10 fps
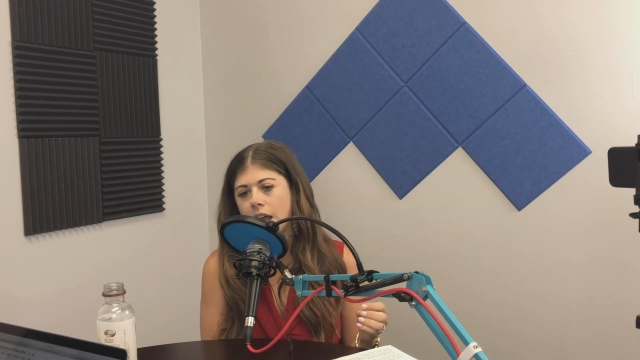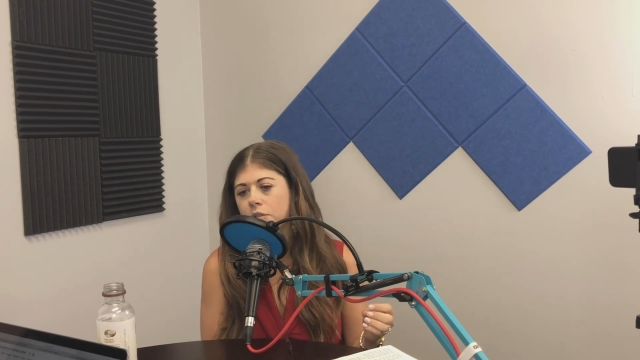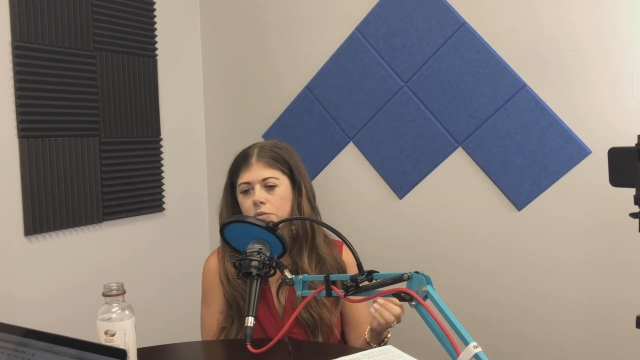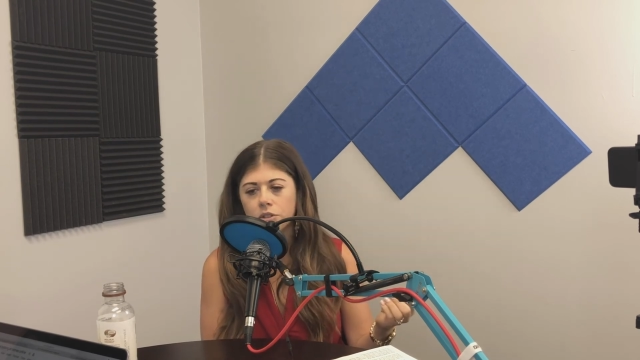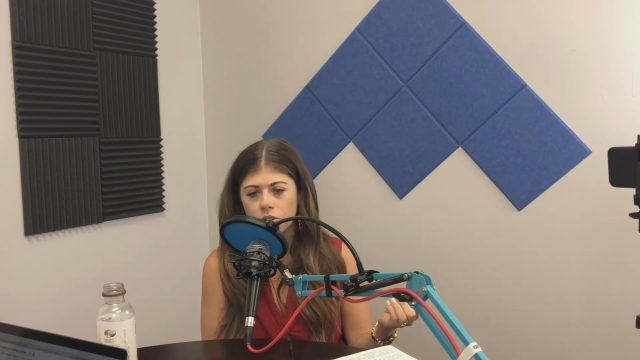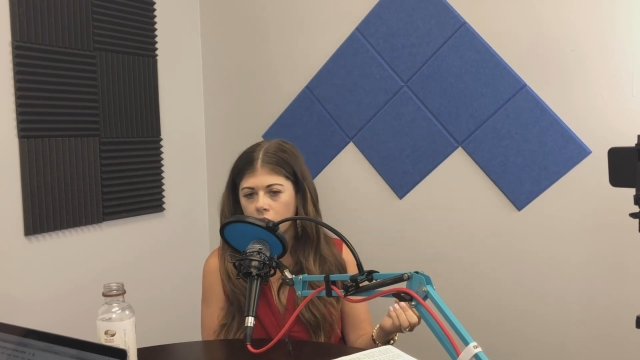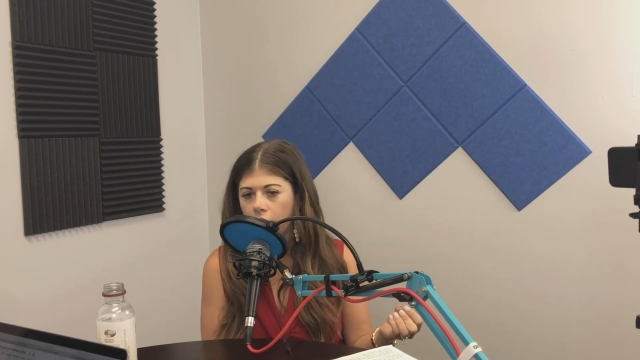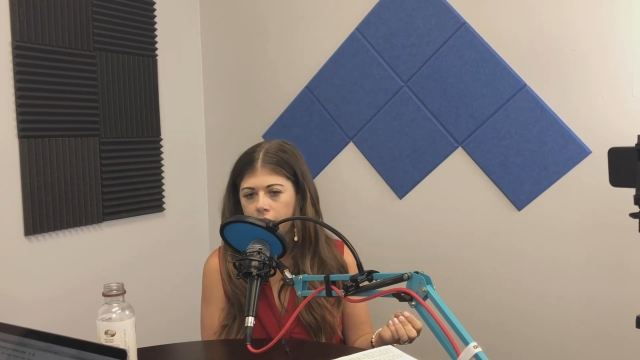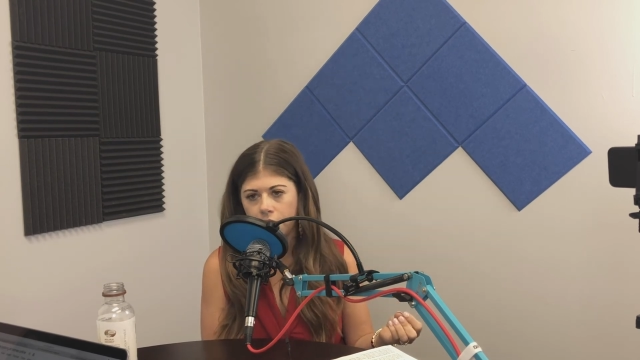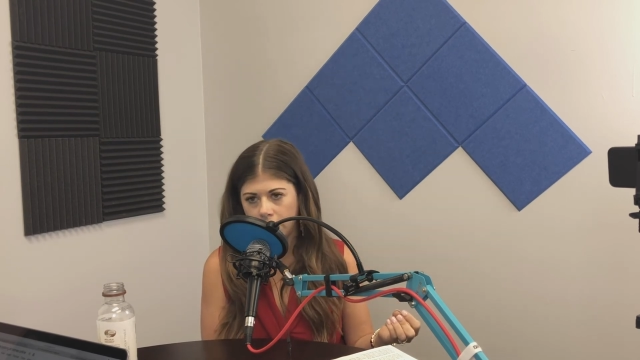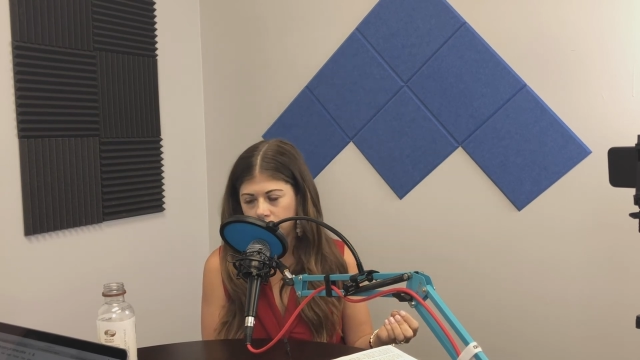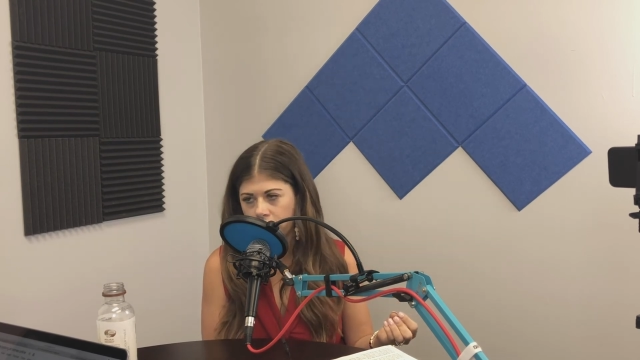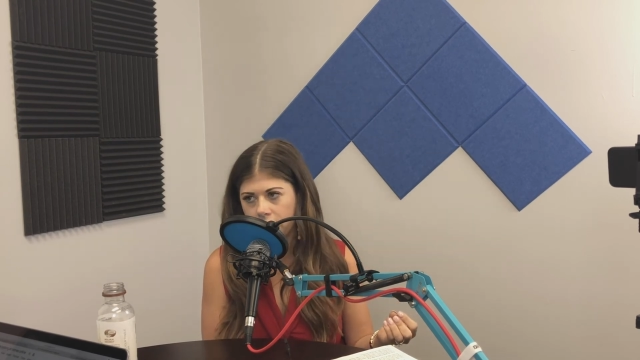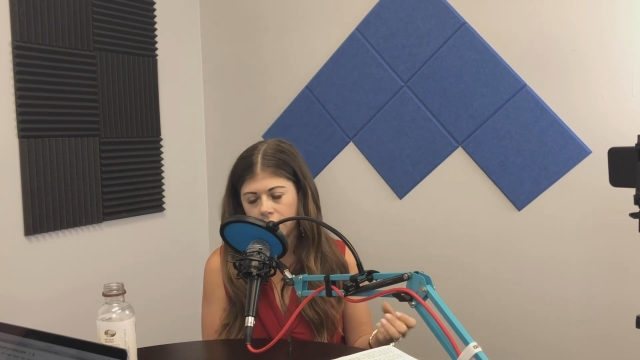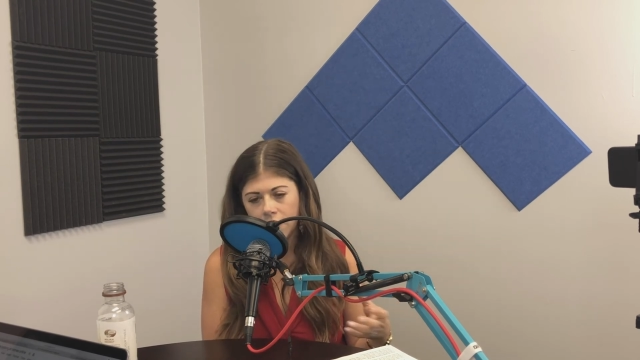have your realtor call the other
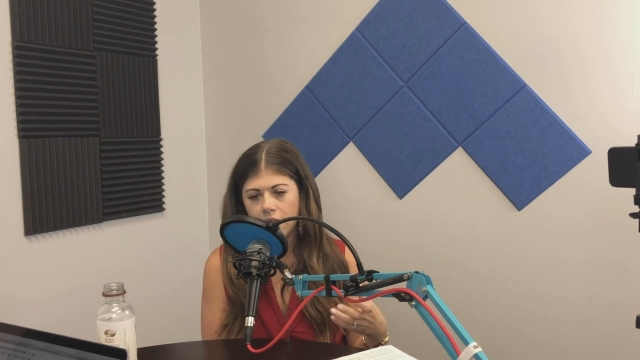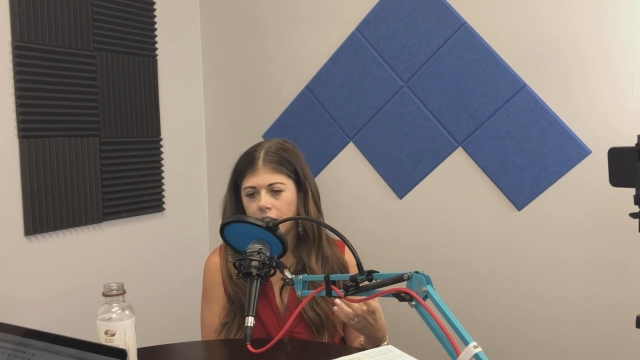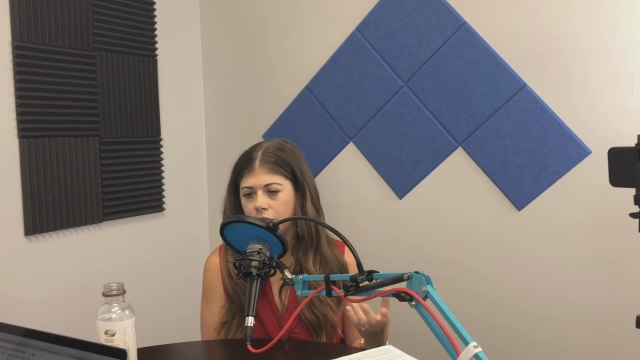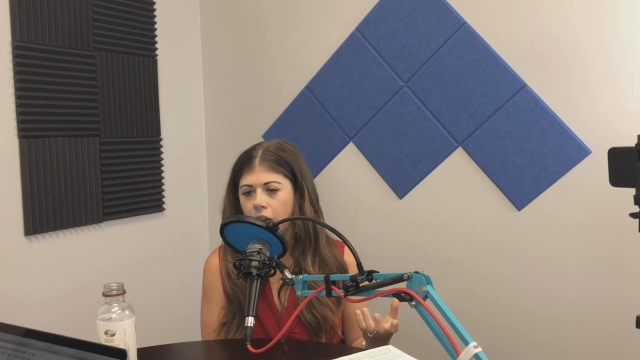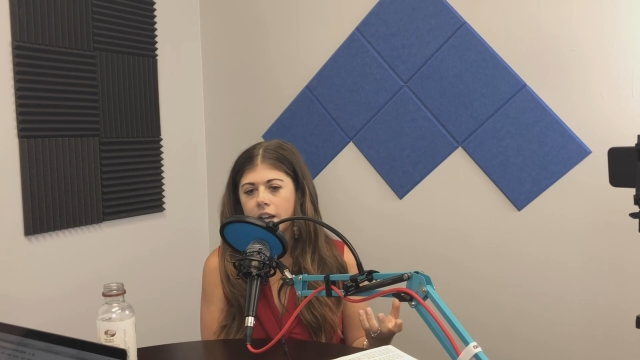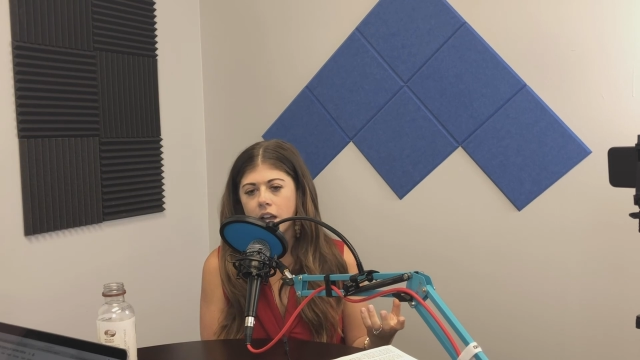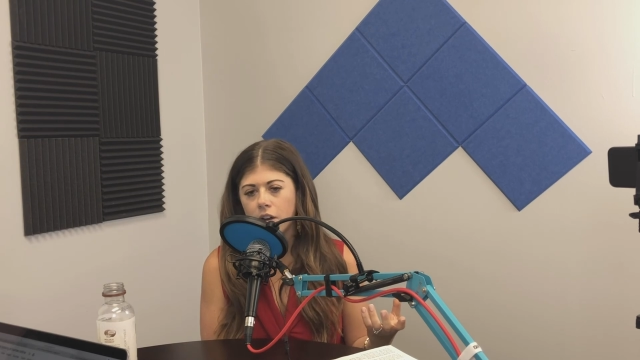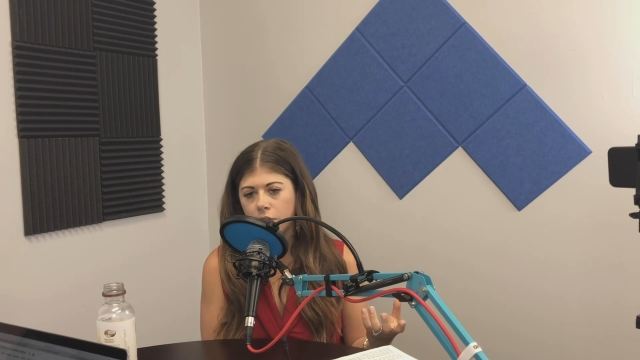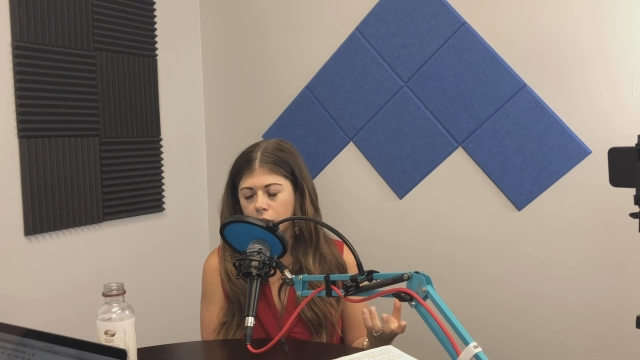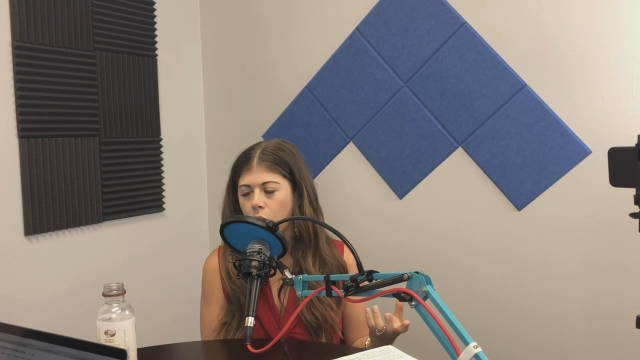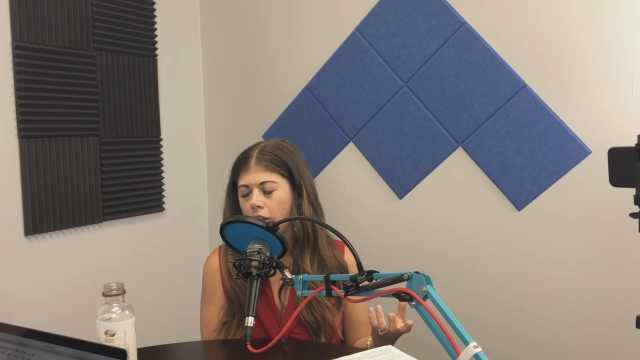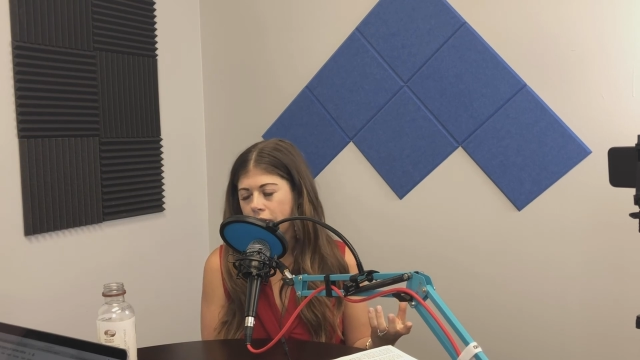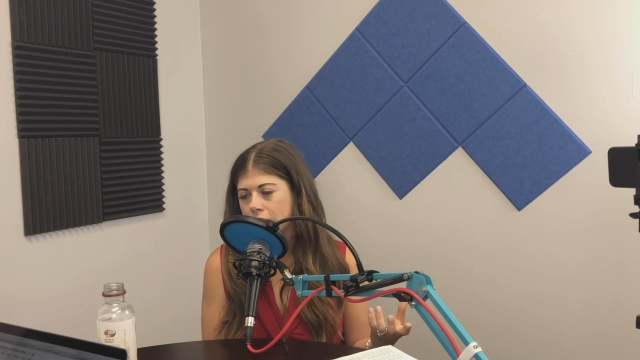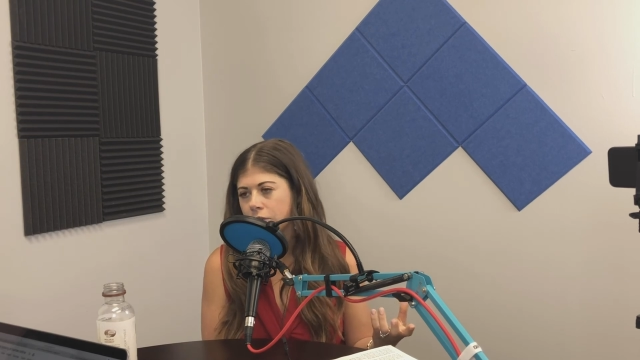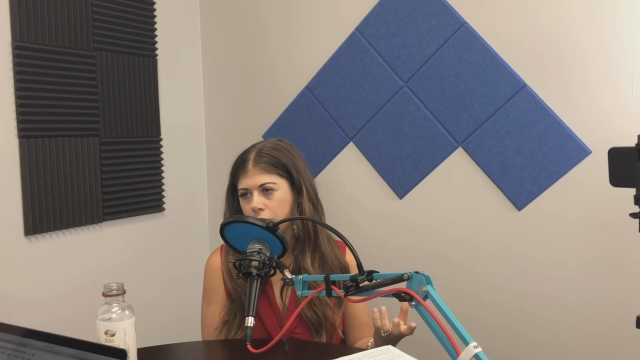agent and find out if it
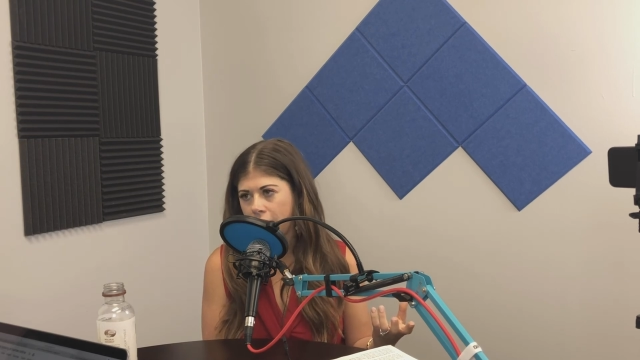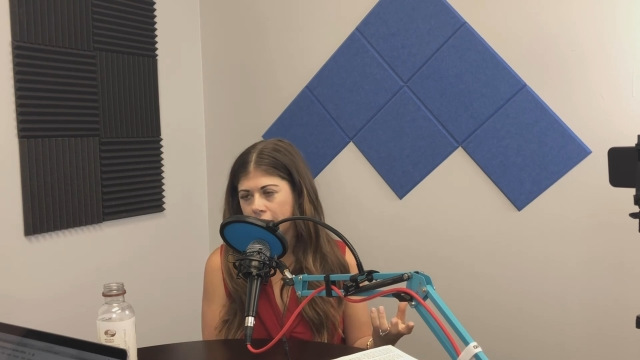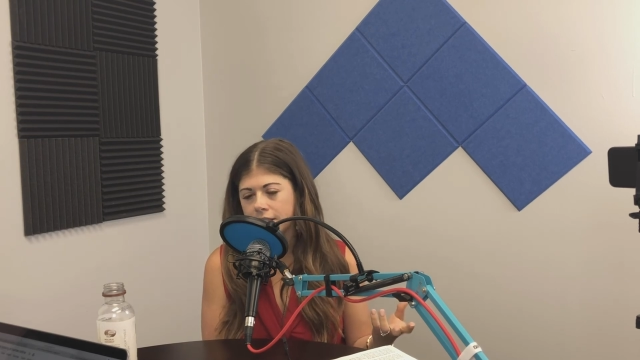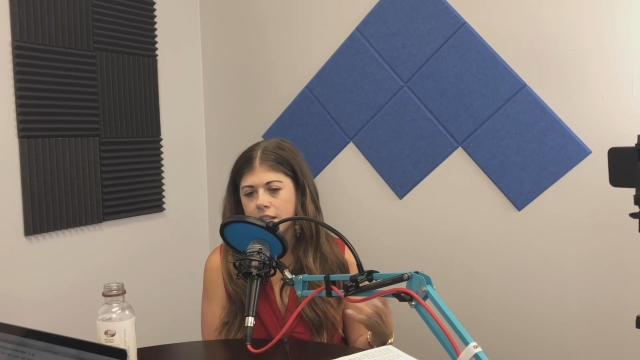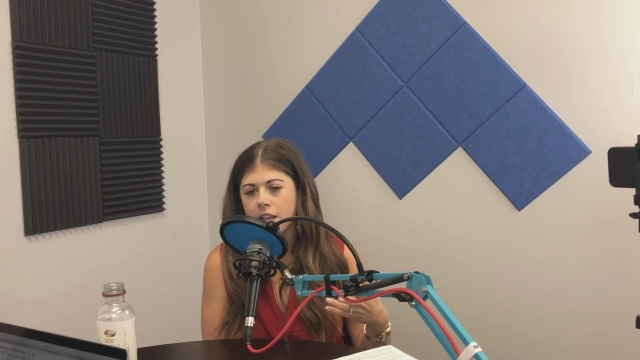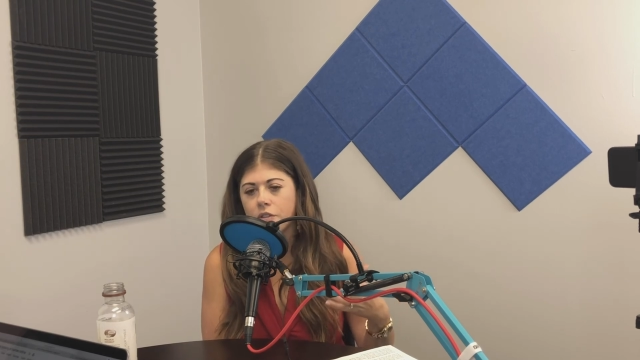qualifies for financing.